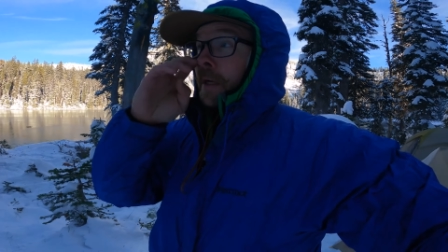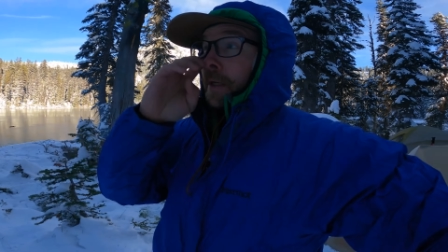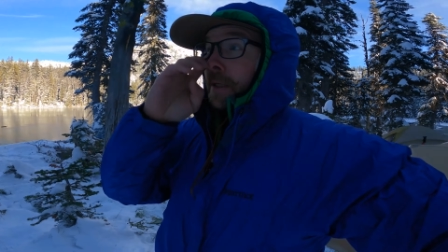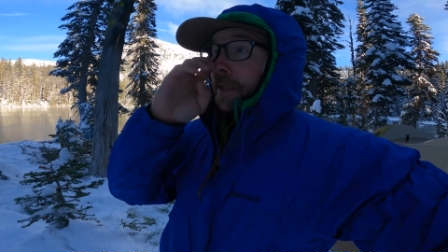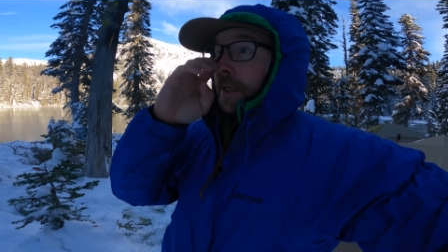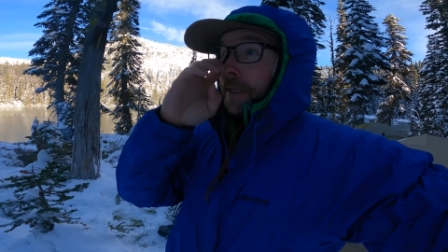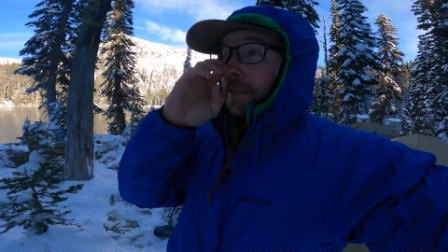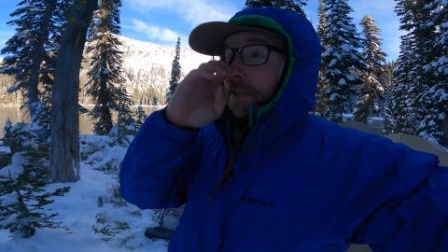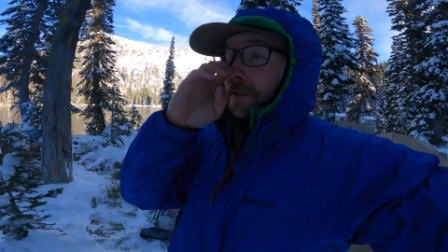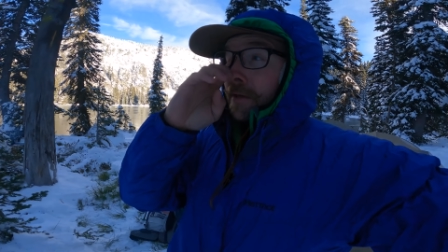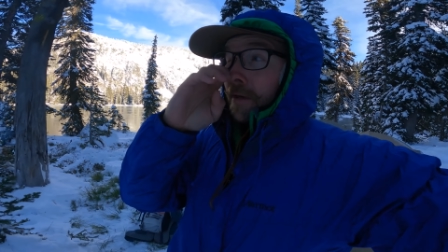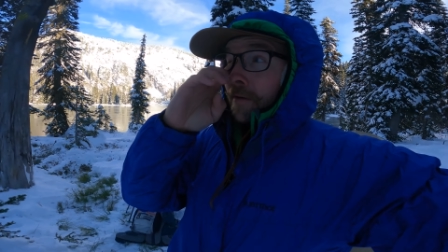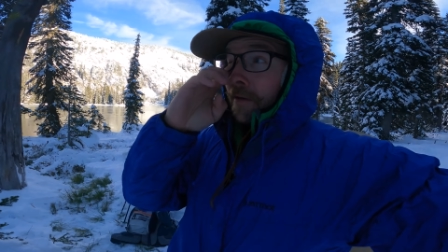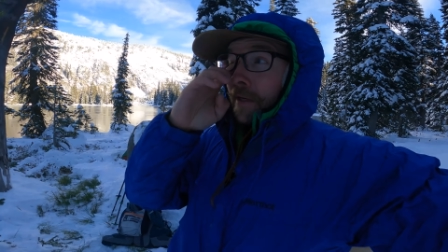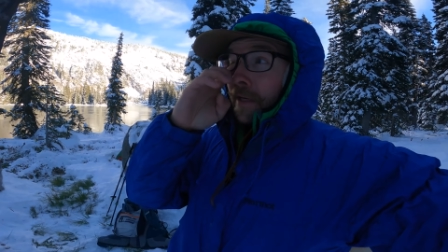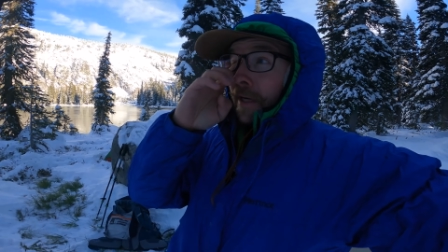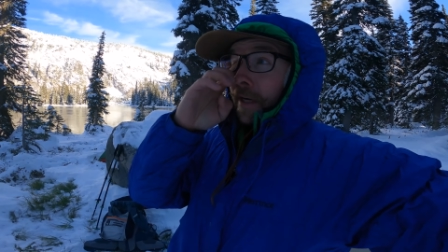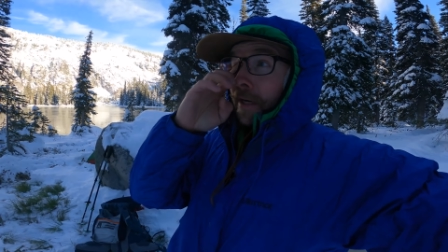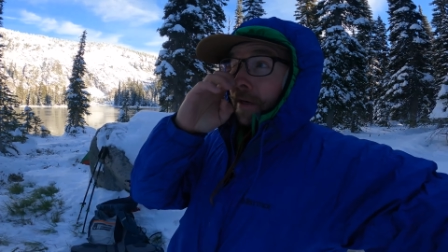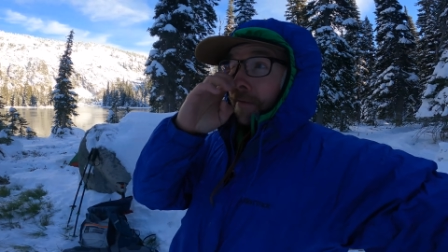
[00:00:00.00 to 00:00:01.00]
sun's
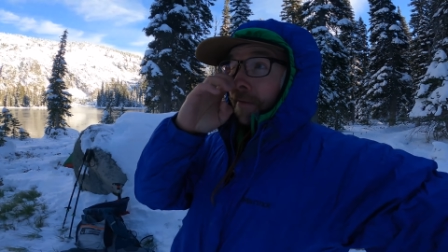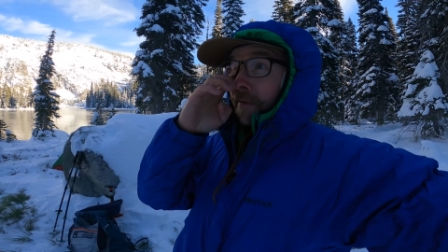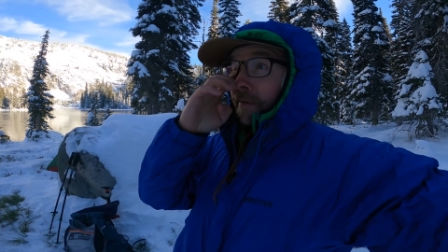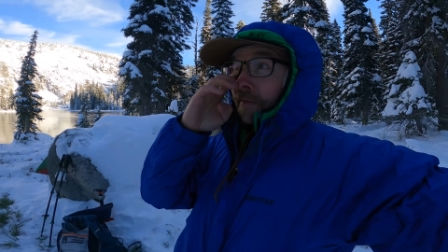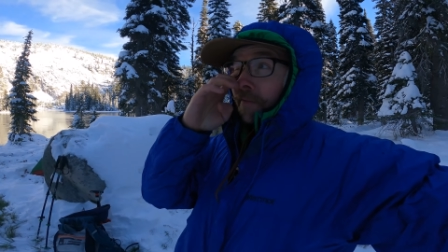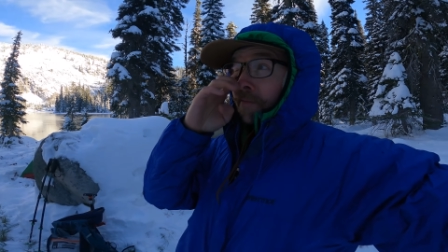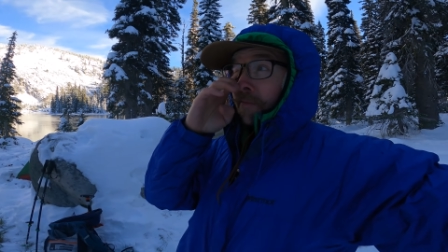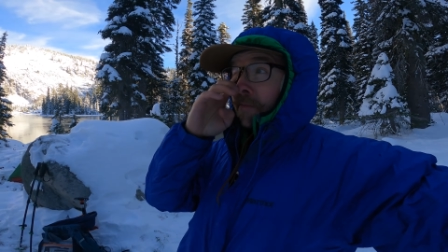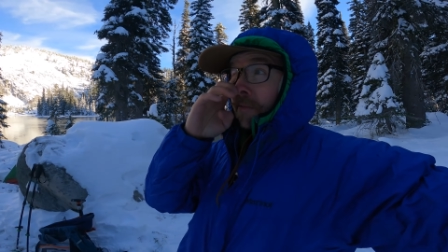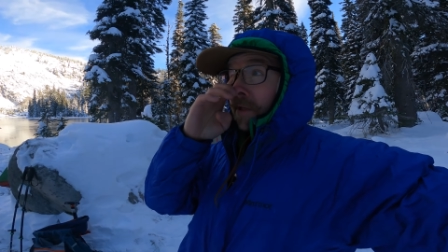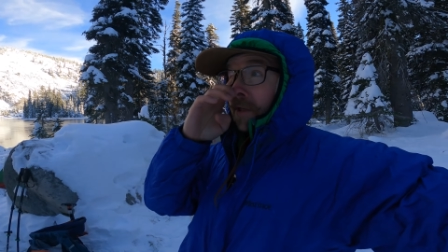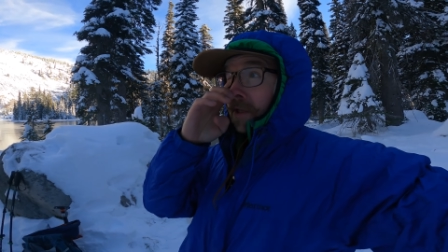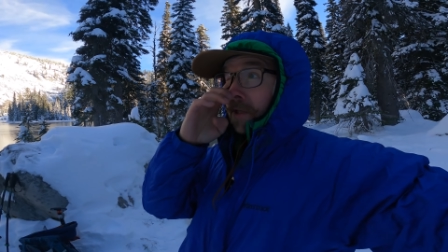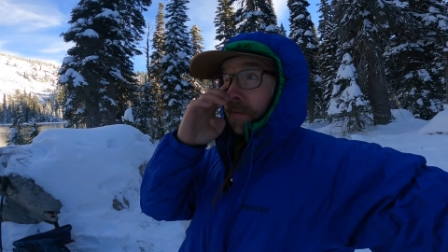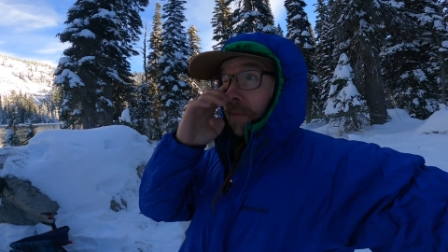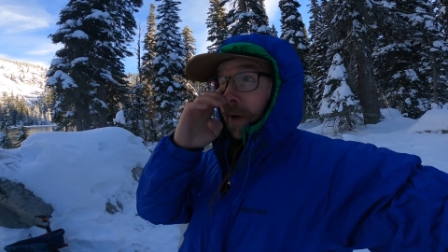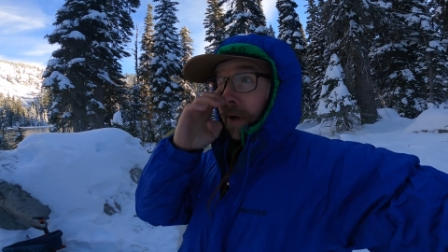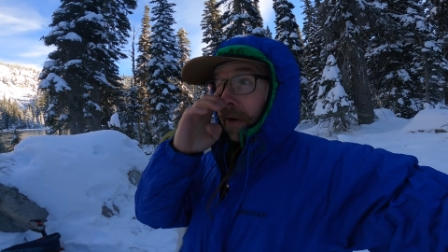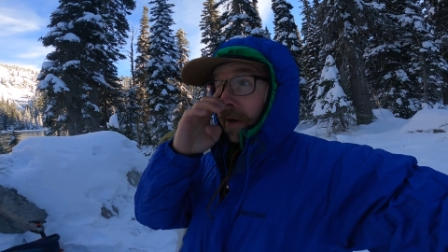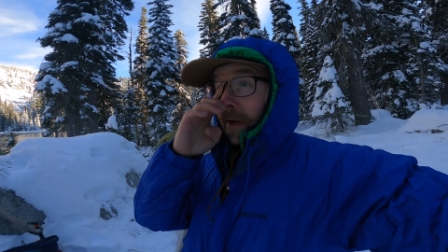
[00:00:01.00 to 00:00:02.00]
going down we're just
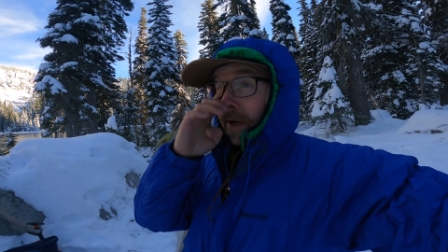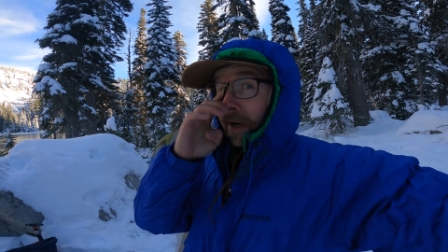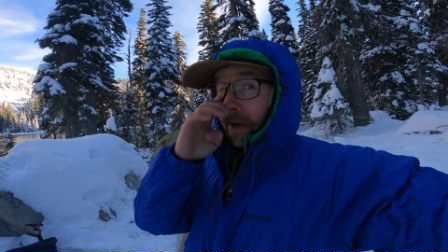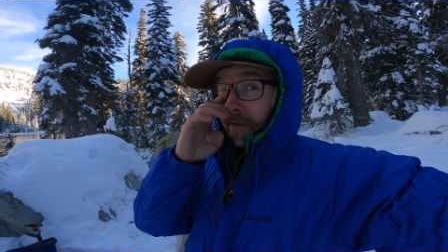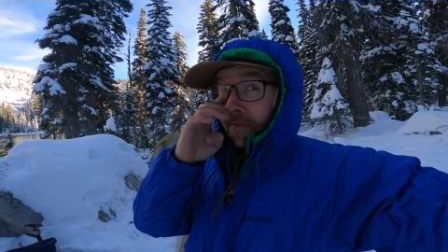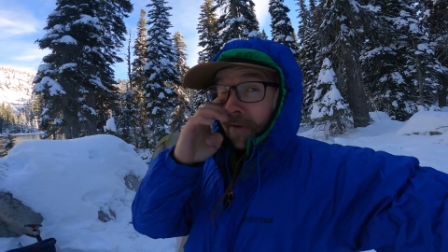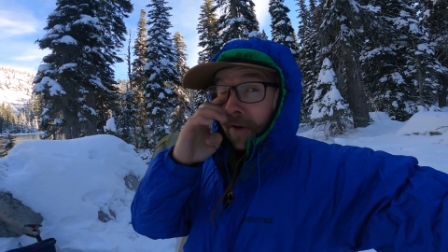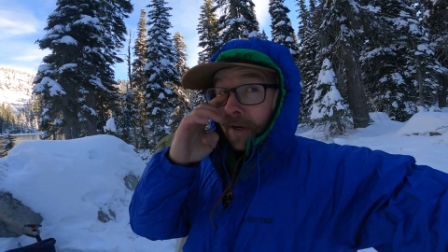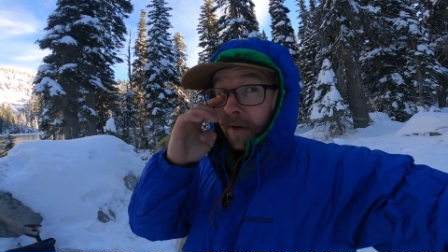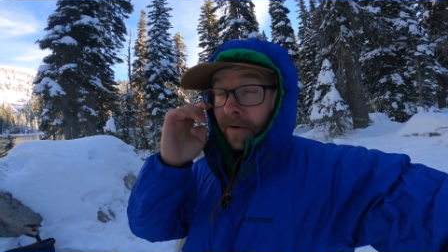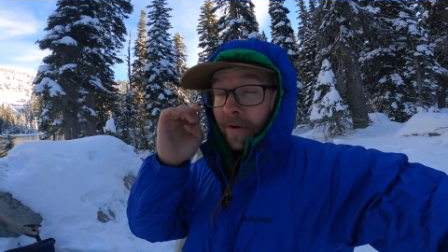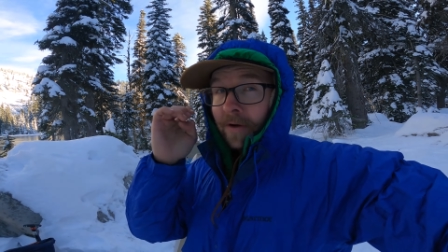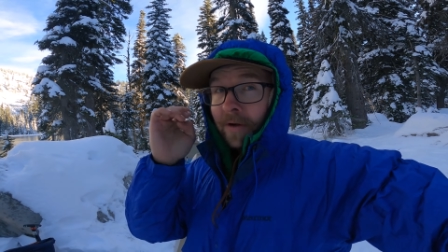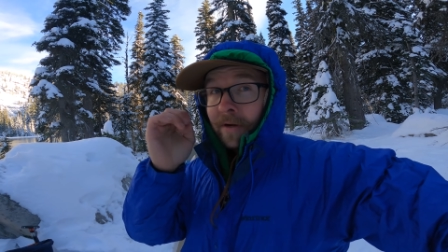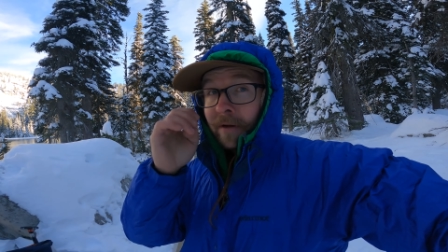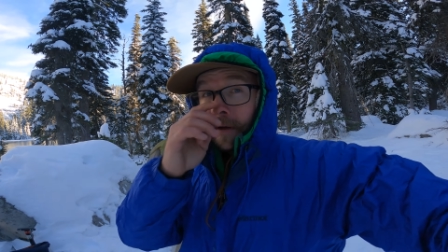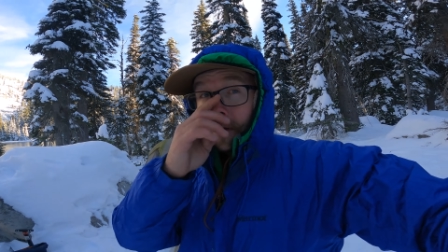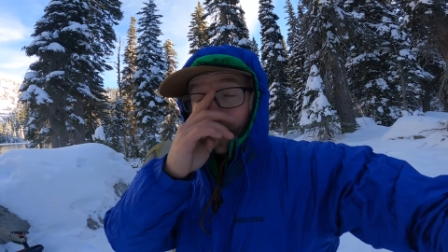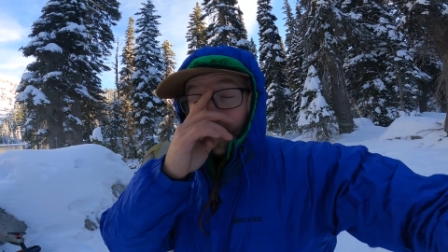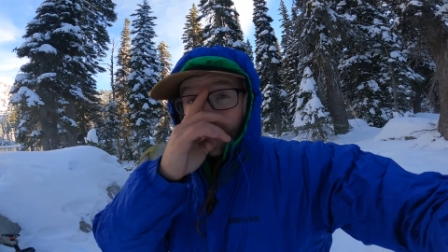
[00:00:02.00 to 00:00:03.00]
about to have dinner
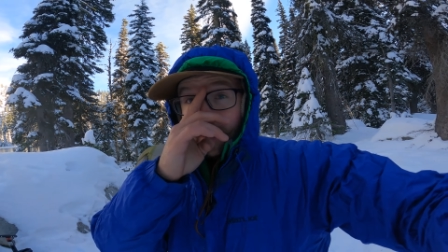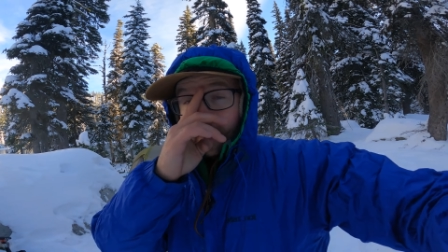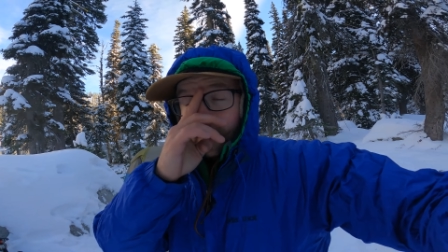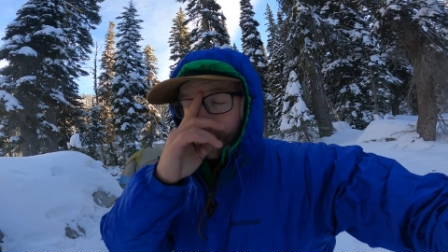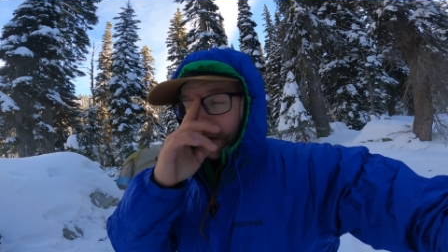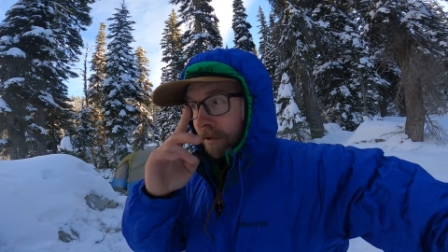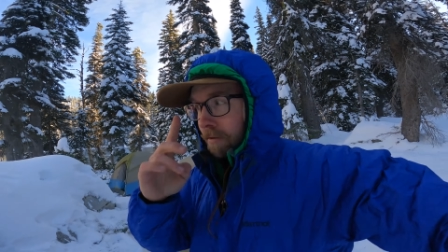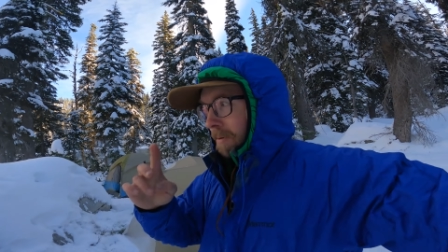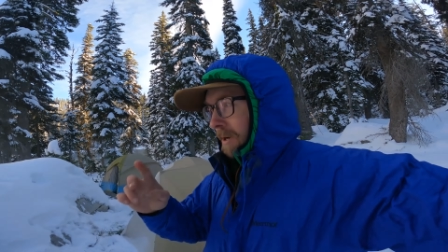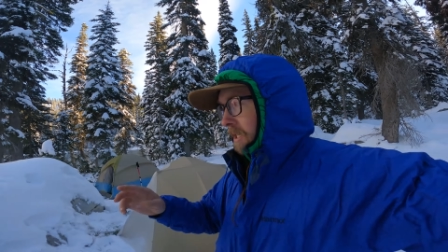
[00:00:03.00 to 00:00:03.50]
here's